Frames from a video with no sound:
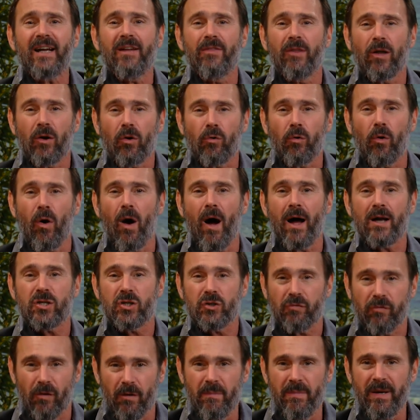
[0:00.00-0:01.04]
on the cross
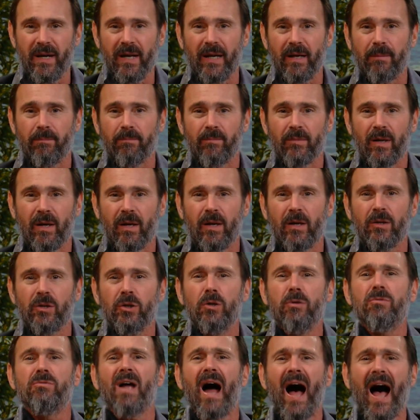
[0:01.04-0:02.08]
for me. You
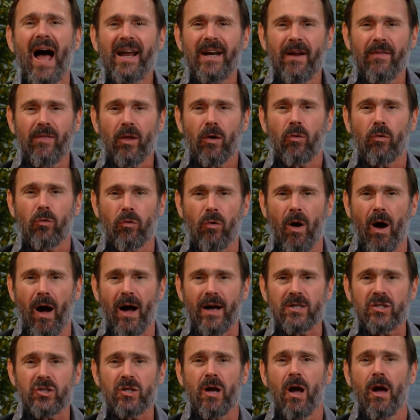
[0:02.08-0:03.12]
died on the
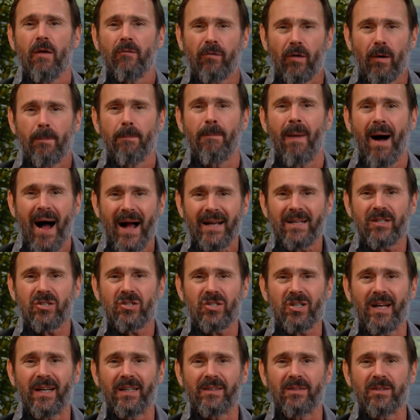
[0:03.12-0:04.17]
cross for my
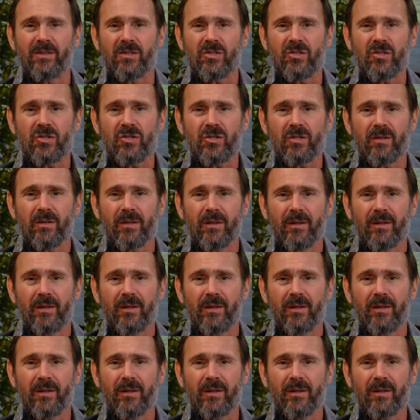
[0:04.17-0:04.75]
sins.